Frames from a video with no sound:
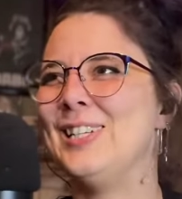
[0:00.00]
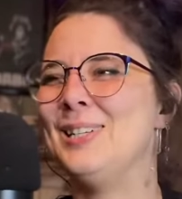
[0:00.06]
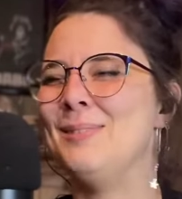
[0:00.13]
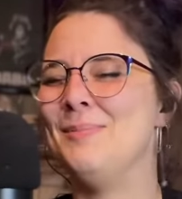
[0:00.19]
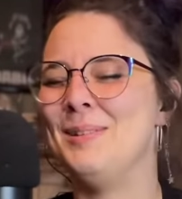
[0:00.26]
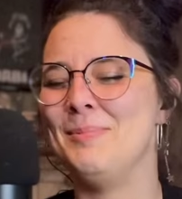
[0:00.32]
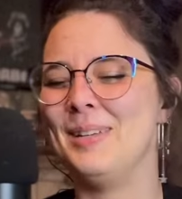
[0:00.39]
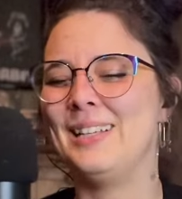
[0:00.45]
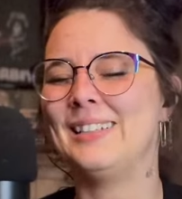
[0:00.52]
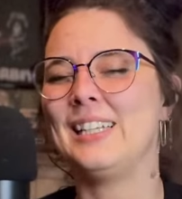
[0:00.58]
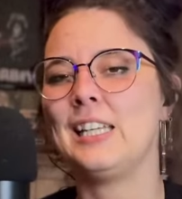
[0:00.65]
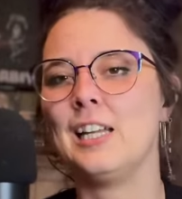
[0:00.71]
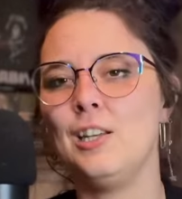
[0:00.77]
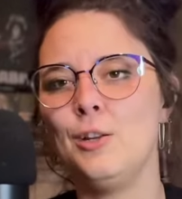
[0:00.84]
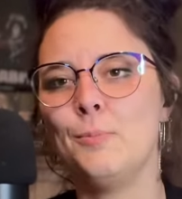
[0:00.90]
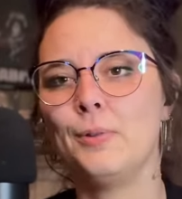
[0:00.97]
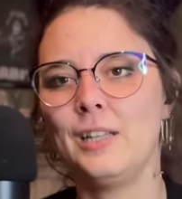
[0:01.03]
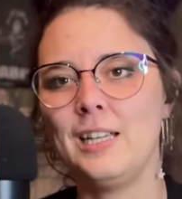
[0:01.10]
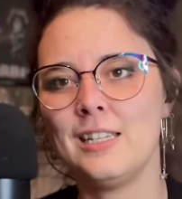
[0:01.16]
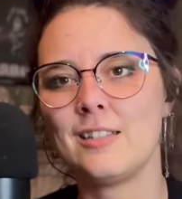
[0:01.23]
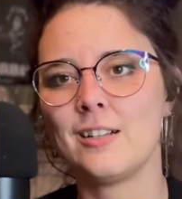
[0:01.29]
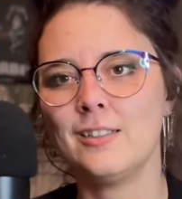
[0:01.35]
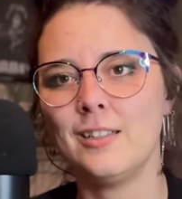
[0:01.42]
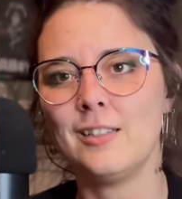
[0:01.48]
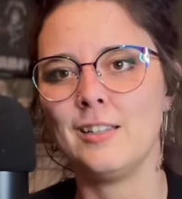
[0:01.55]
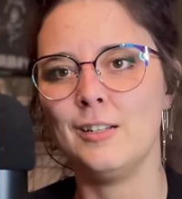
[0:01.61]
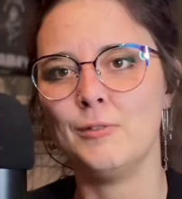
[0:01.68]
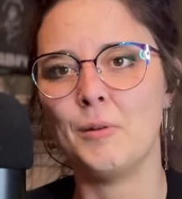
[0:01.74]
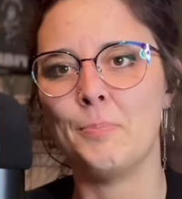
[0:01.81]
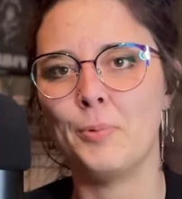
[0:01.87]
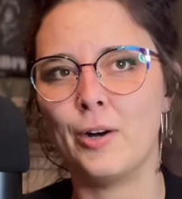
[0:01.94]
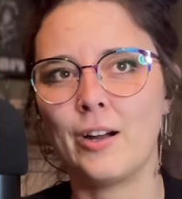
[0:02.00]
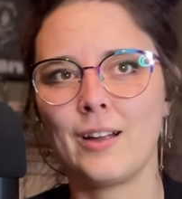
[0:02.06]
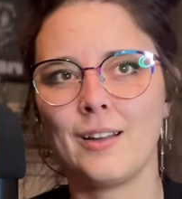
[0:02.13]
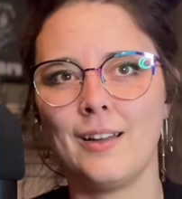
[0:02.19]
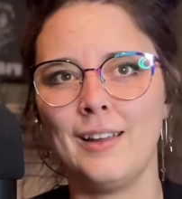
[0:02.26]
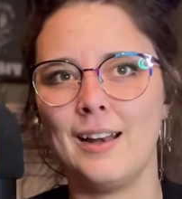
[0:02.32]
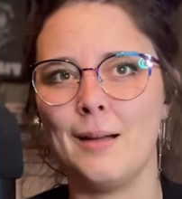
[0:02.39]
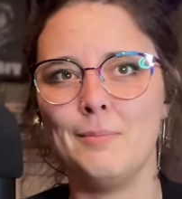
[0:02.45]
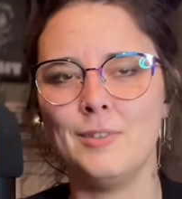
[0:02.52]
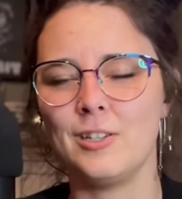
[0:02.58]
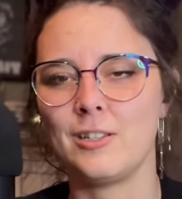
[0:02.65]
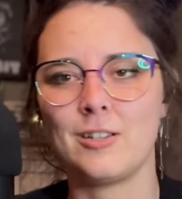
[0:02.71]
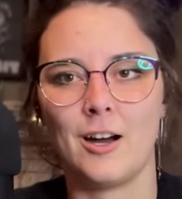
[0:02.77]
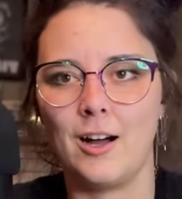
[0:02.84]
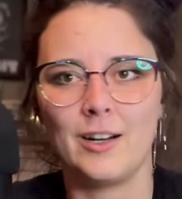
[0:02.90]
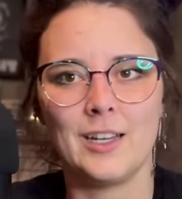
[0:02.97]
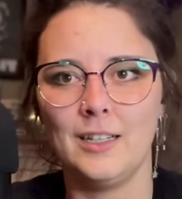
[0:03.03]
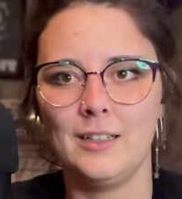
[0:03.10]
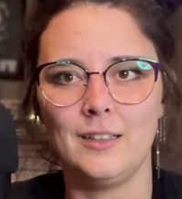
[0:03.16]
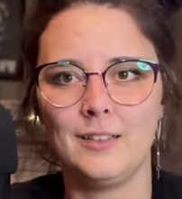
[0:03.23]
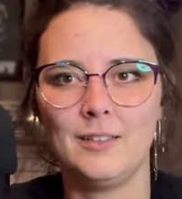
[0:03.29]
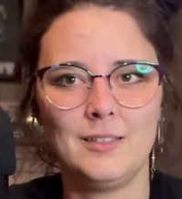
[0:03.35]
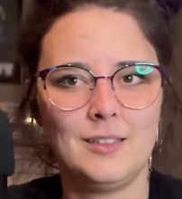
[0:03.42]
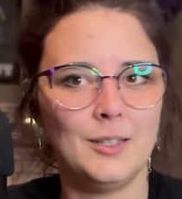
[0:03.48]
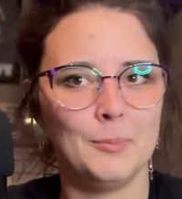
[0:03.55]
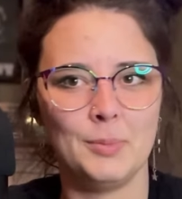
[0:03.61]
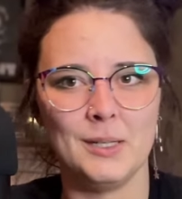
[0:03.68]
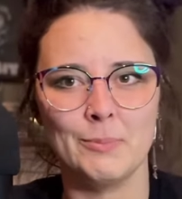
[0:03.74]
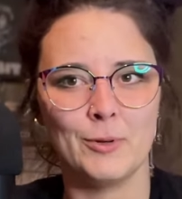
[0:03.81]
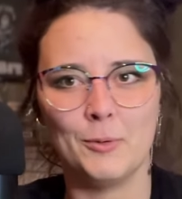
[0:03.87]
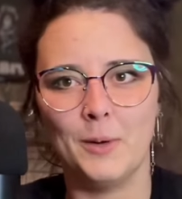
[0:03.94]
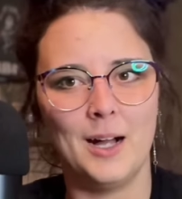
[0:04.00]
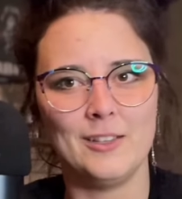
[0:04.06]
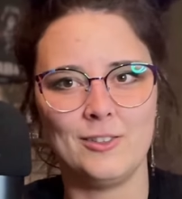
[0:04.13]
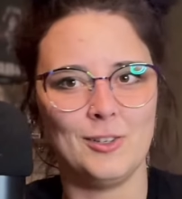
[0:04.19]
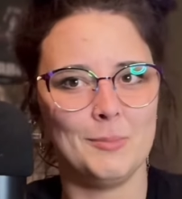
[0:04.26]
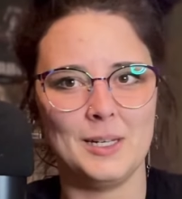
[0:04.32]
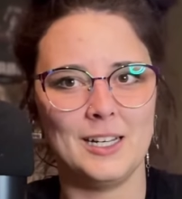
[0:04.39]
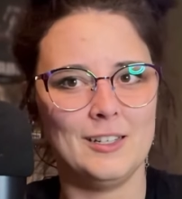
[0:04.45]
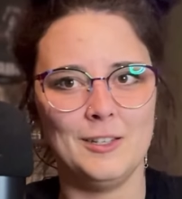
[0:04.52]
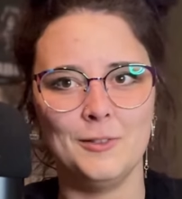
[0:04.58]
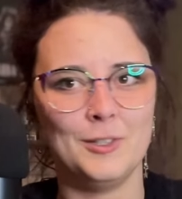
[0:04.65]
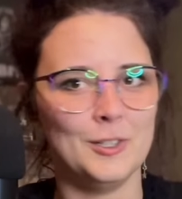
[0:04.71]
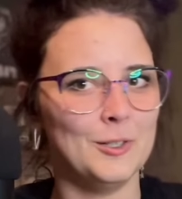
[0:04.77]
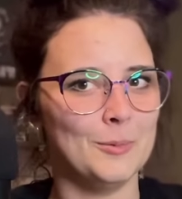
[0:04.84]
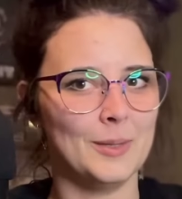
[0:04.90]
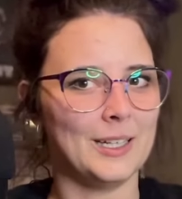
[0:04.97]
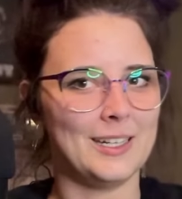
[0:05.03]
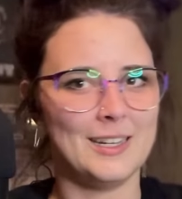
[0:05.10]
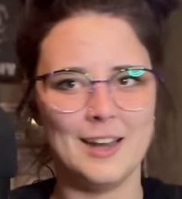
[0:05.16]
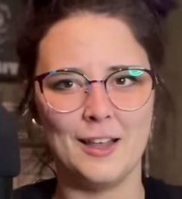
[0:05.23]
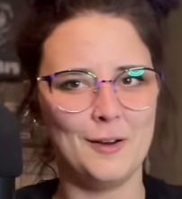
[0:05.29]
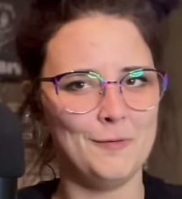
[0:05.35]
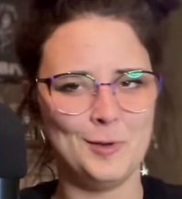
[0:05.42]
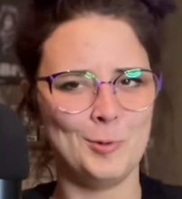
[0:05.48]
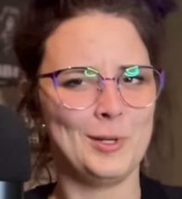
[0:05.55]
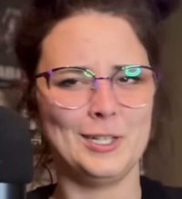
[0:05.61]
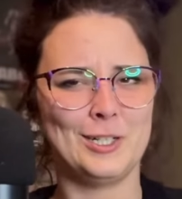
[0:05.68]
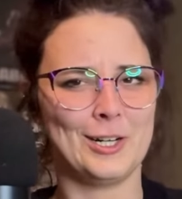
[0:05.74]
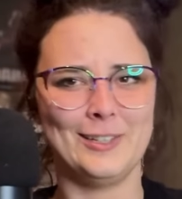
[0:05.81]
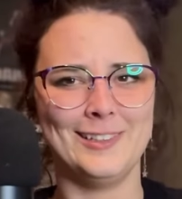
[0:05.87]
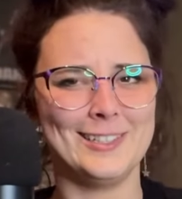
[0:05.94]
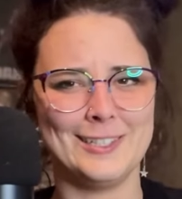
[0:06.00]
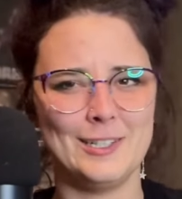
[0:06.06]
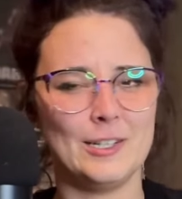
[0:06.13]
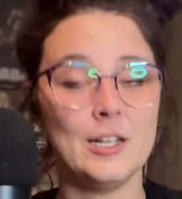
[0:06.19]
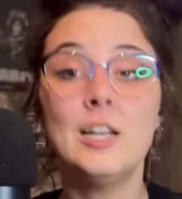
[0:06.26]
into me being like, can you please turn this into a book? And I'm just talking to people watching me on YouTube. Like none of you can turn this into,